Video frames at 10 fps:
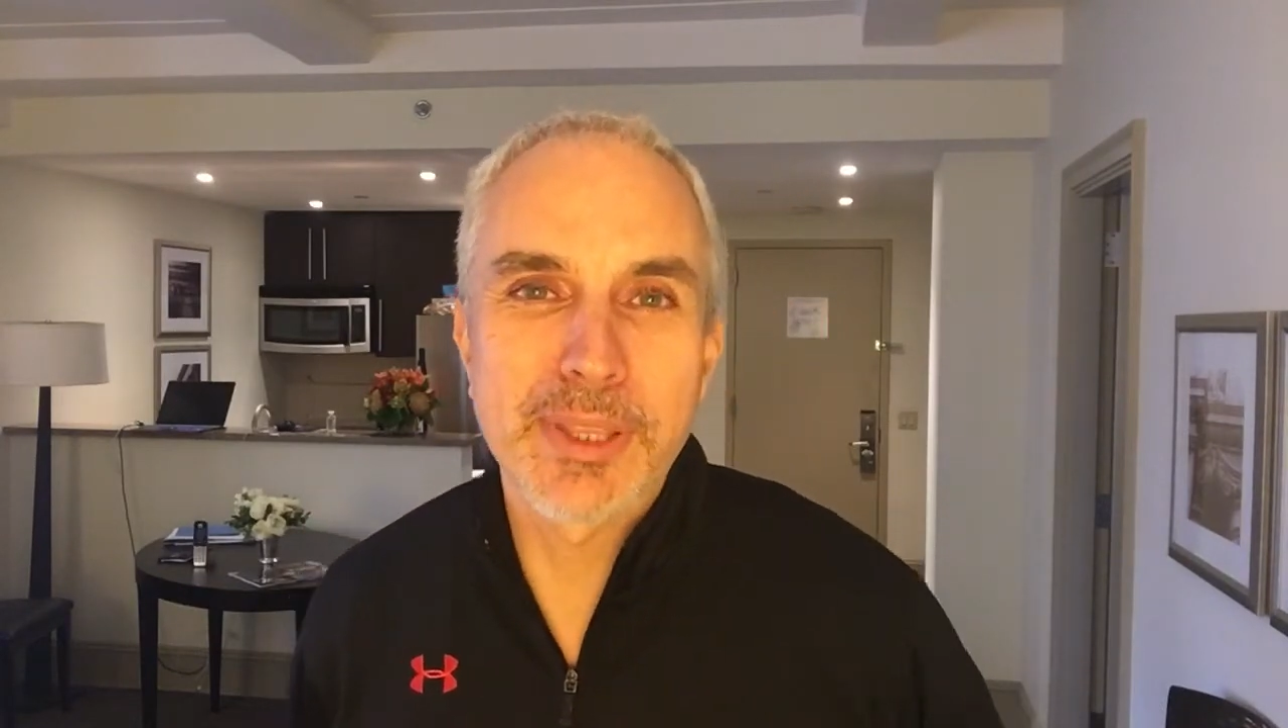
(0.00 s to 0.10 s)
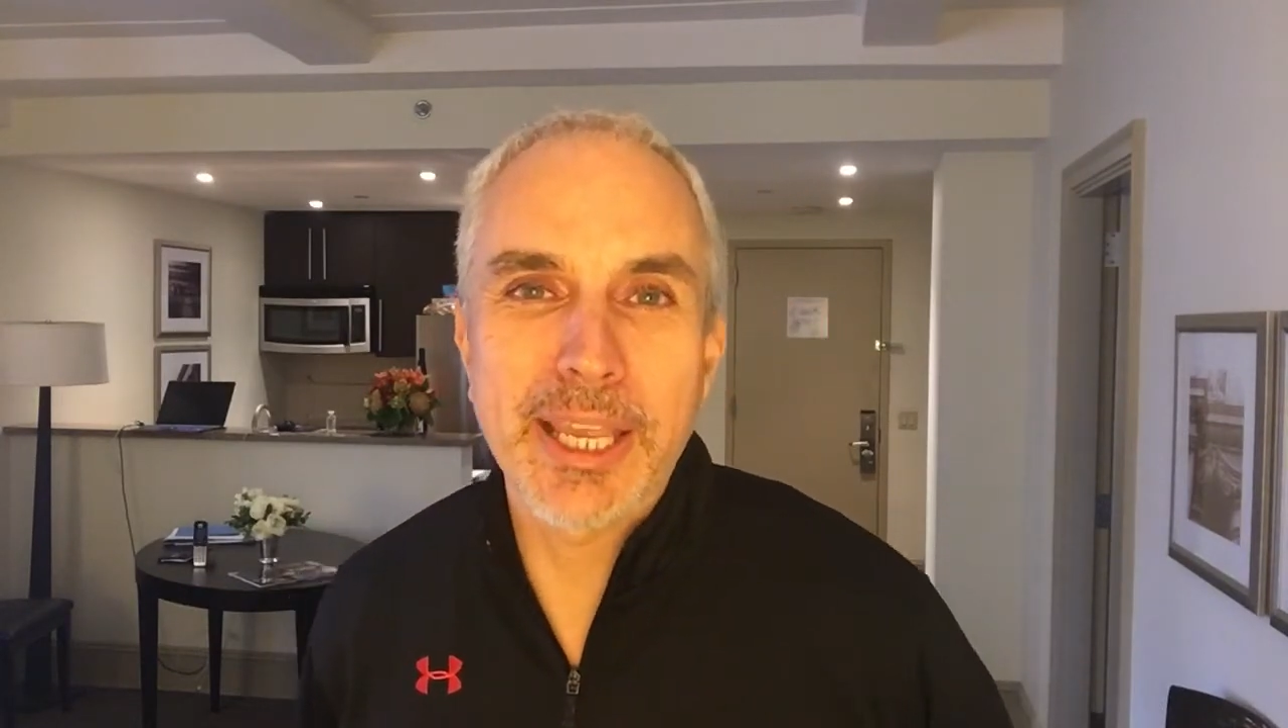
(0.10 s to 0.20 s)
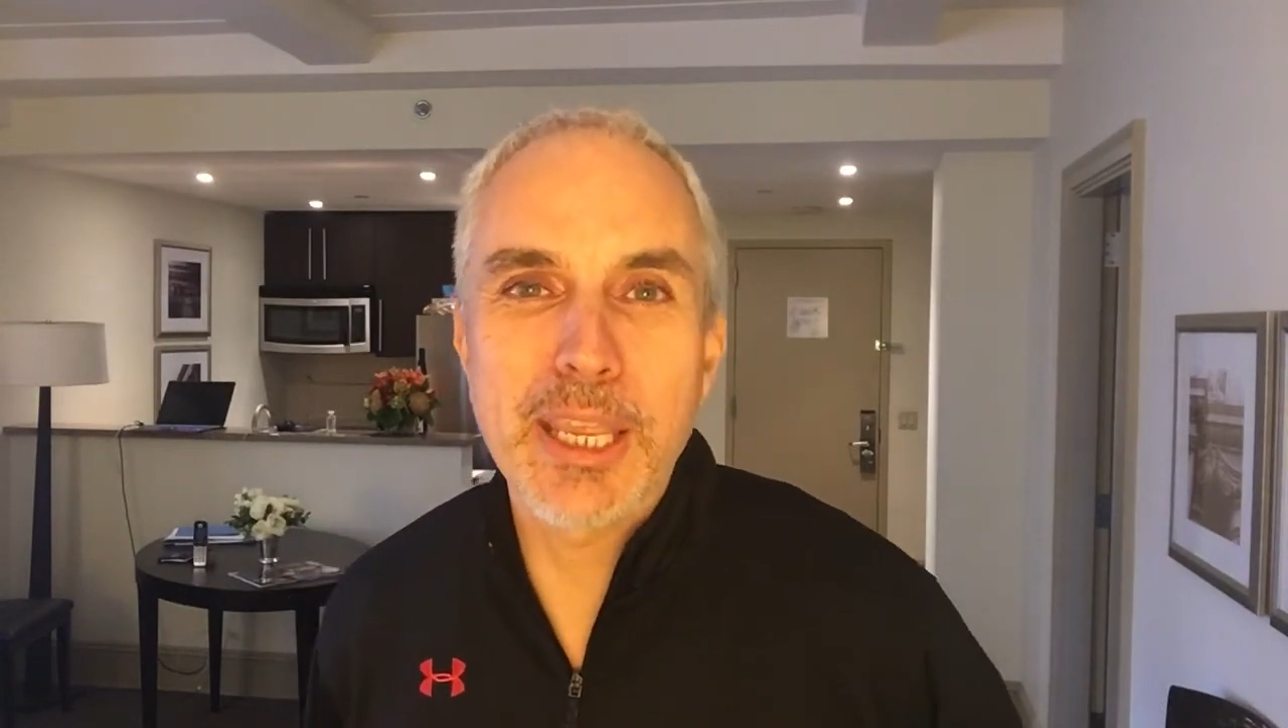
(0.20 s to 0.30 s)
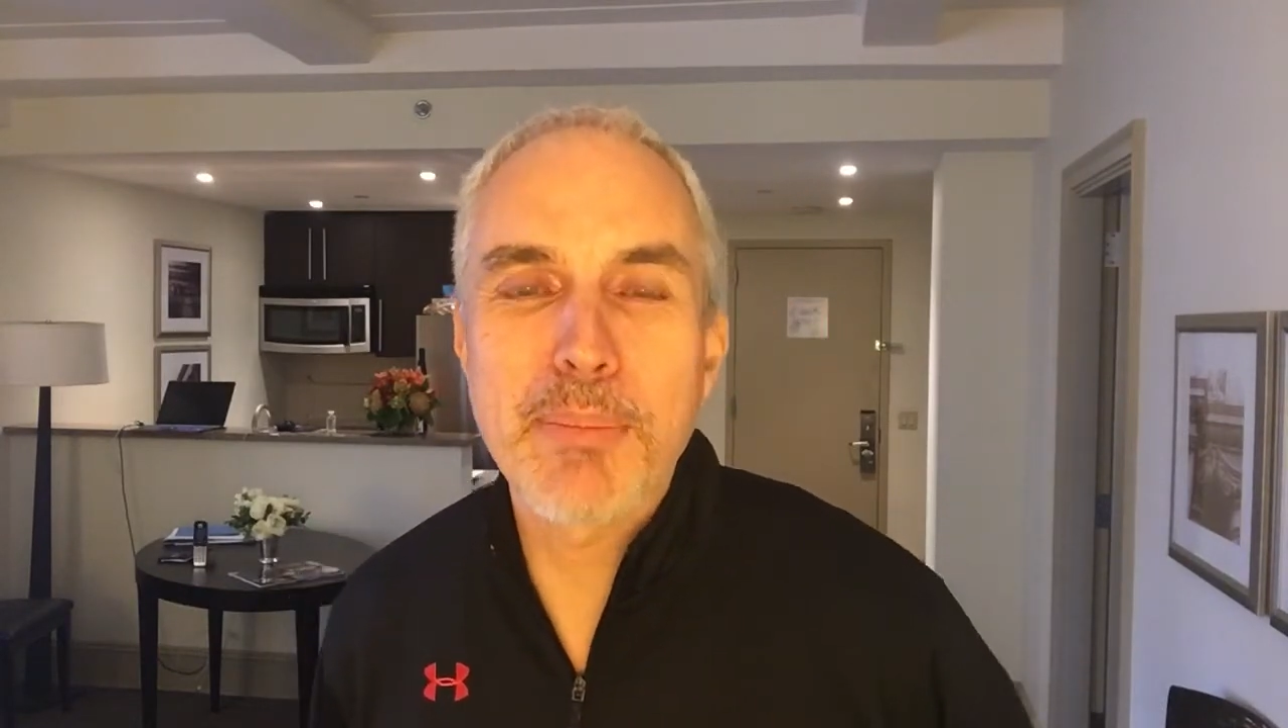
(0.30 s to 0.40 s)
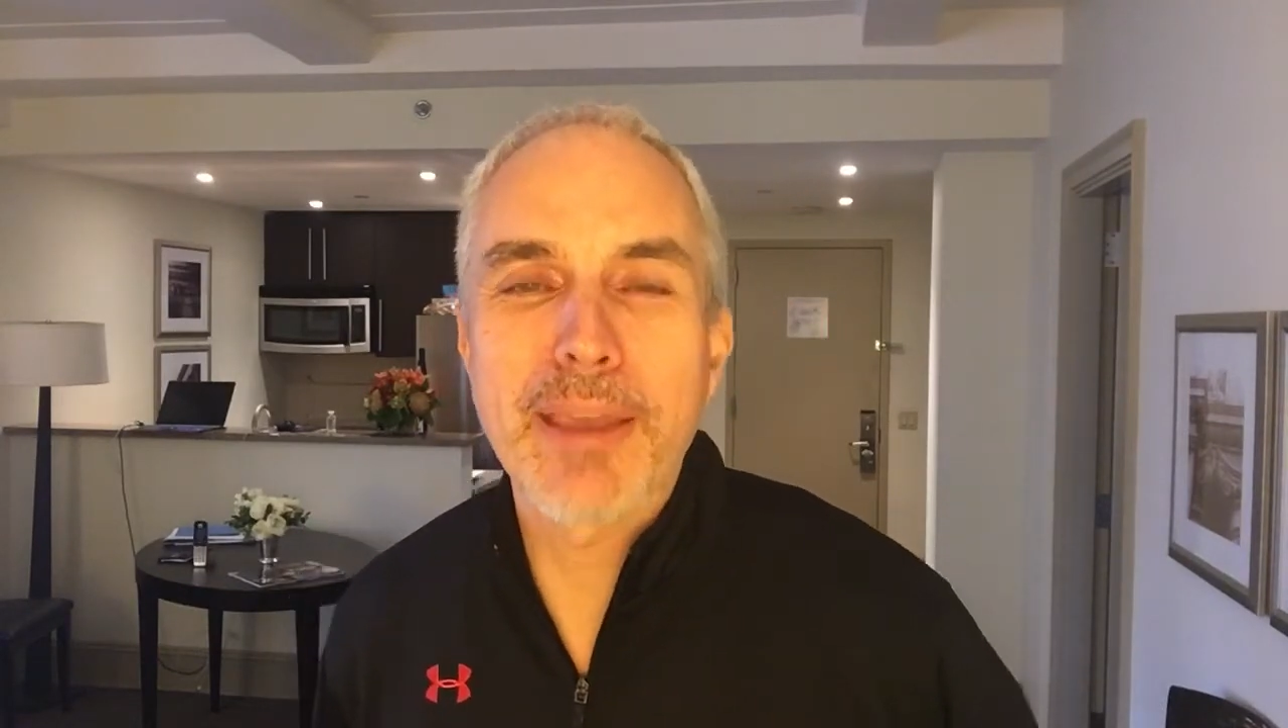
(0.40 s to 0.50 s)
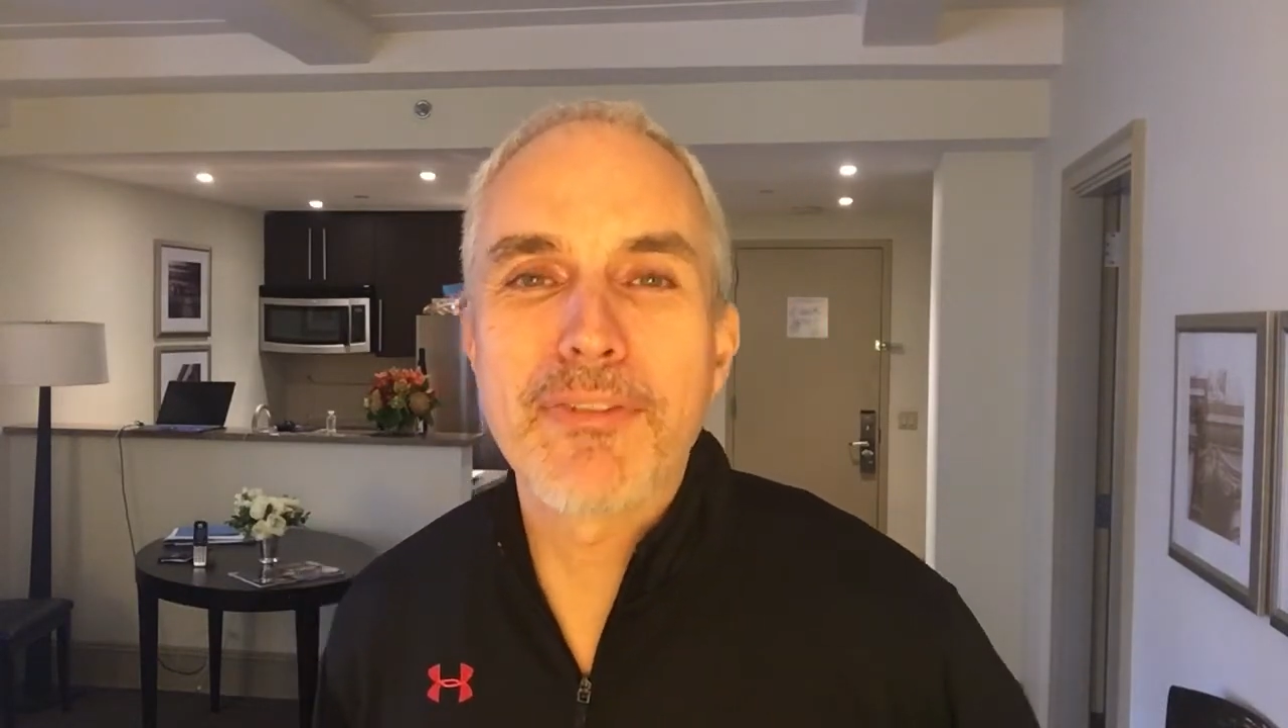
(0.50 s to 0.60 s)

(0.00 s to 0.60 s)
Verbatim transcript: that you may